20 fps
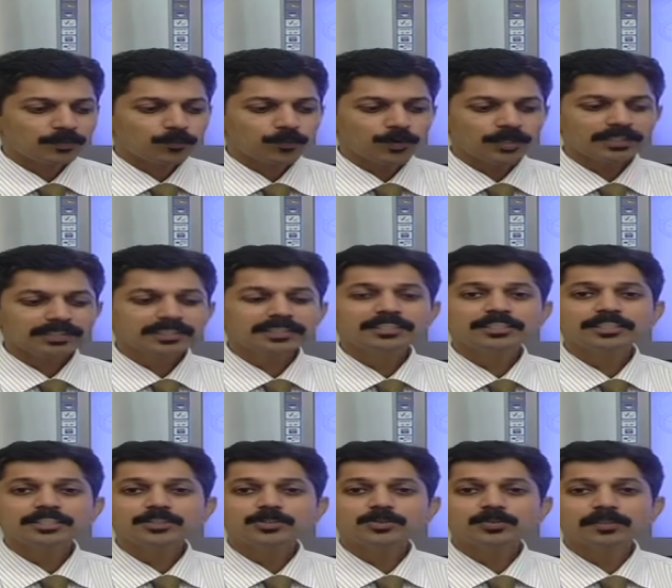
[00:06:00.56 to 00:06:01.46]
what they
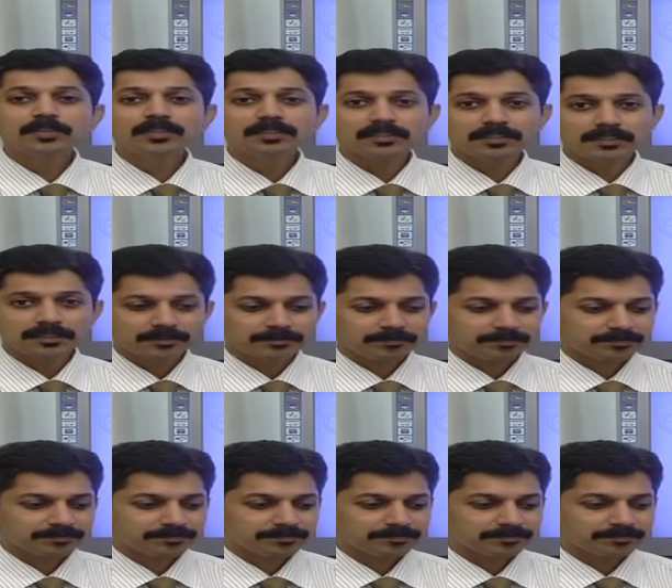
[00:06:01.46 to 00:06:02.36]
need to learn
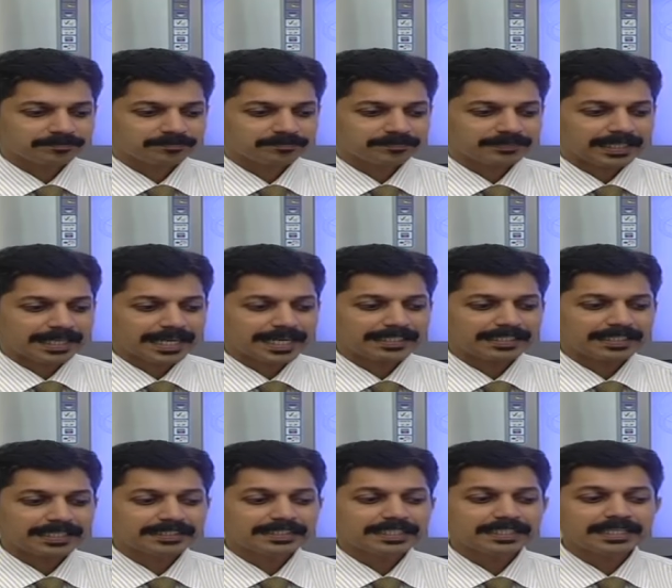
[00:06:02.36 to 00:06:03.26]
and
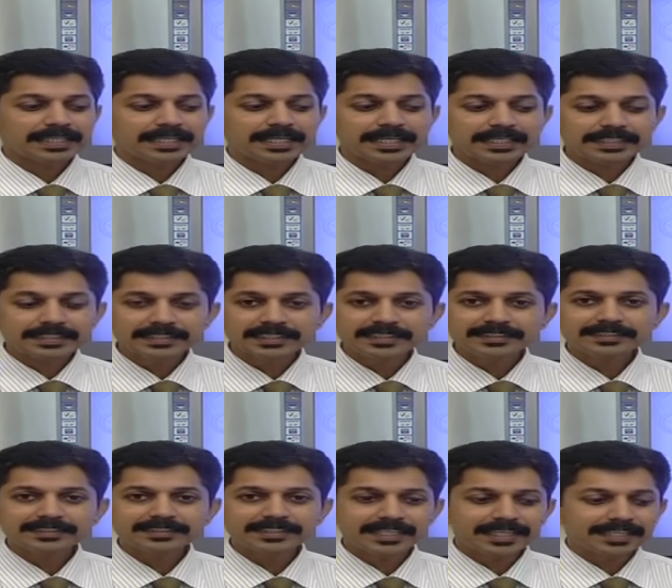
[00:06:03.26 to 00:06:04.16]
that they
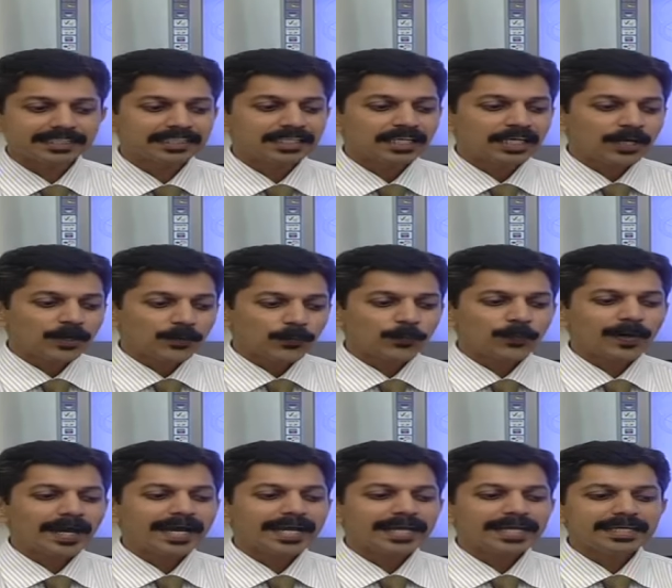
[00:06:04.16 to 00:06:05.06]
understand
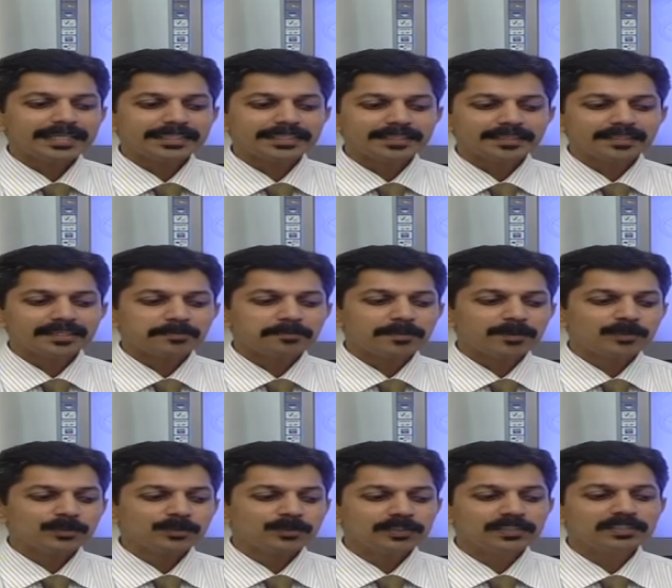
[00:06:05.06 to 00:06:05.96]
why they are
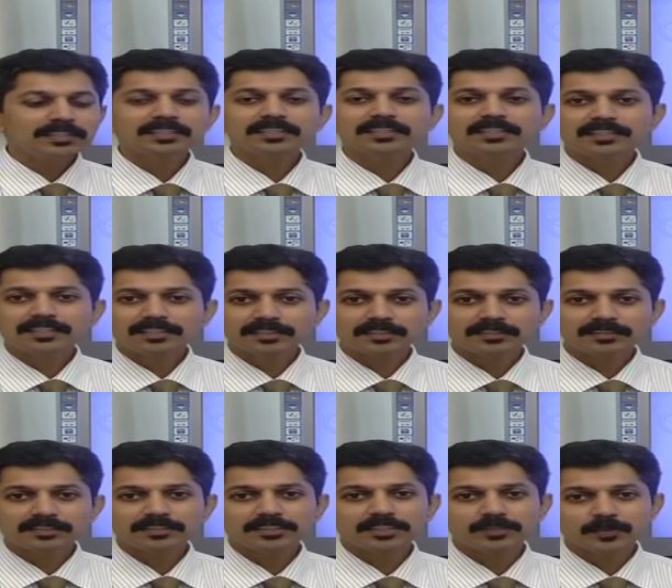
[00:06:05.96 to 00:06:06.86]
about to learn
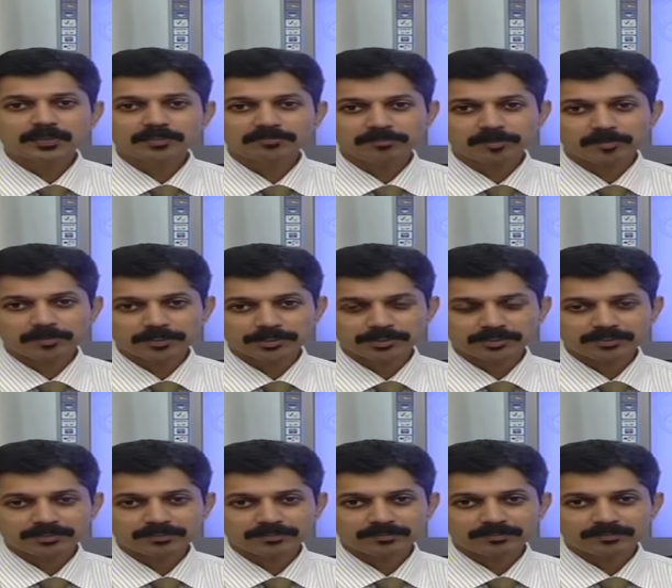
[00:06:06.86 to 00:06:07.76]
this new
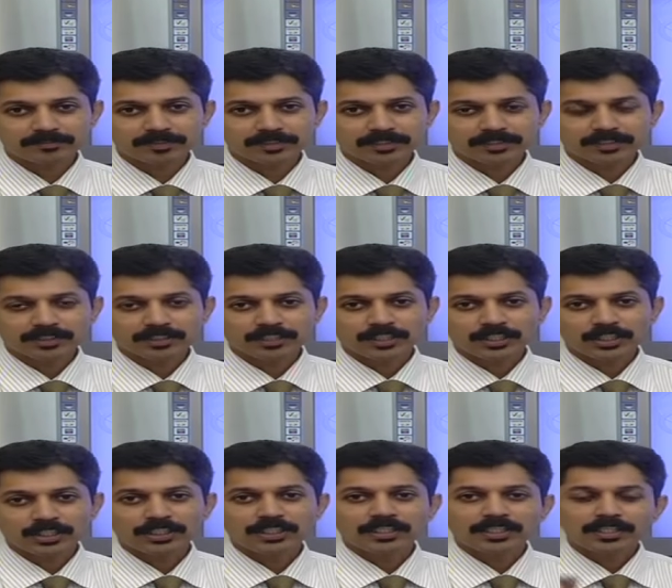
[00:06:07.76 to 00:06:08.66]
information.
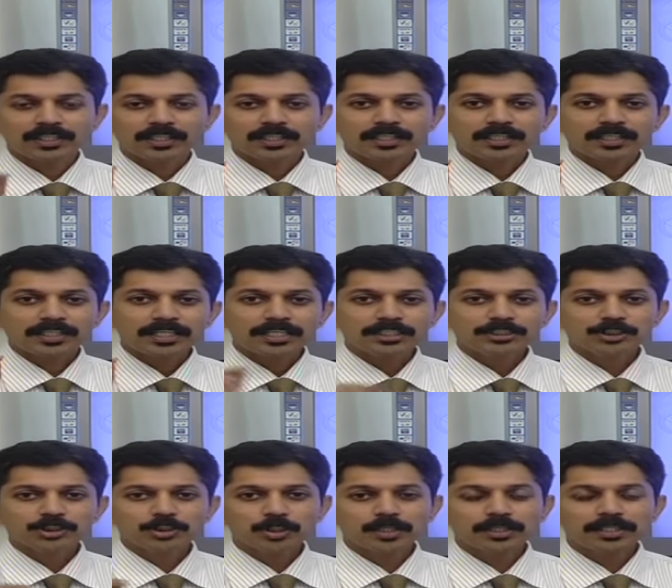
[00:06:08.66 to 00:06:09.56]

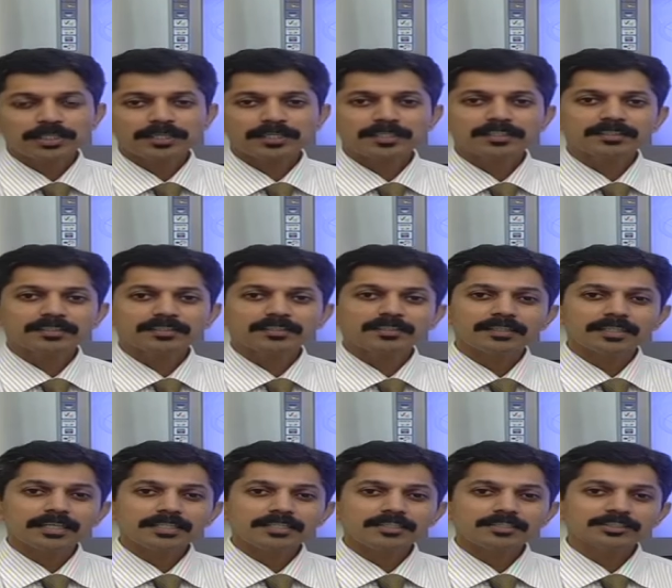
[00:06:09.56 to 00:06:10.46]
In short,
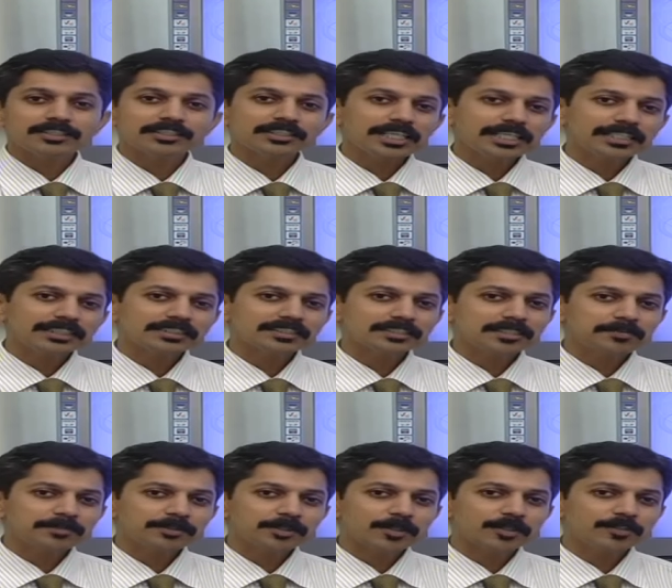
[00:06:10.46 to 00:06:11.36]
in the sales
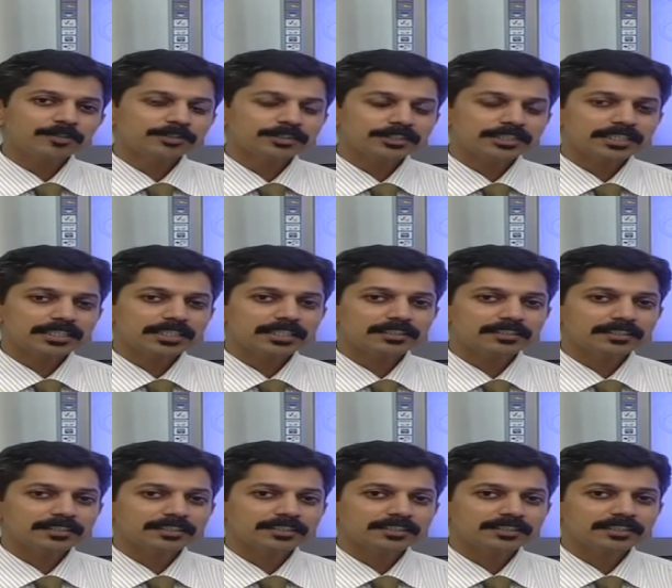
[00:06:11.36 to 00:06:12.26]
terminology, it
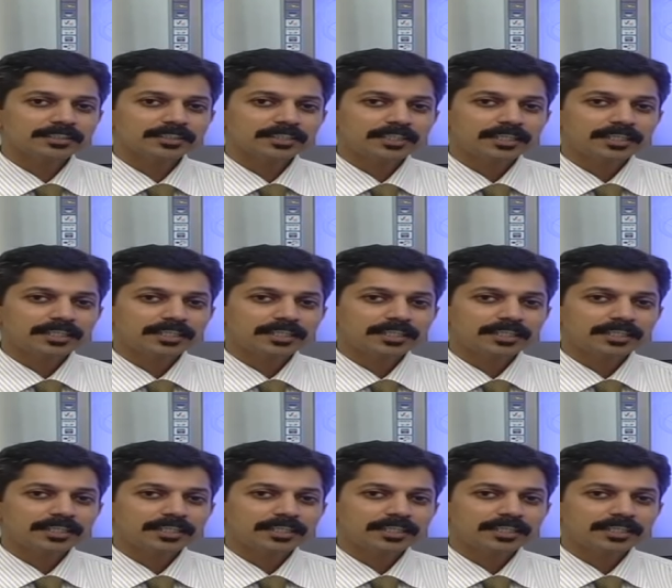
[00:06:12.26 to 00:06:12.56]
is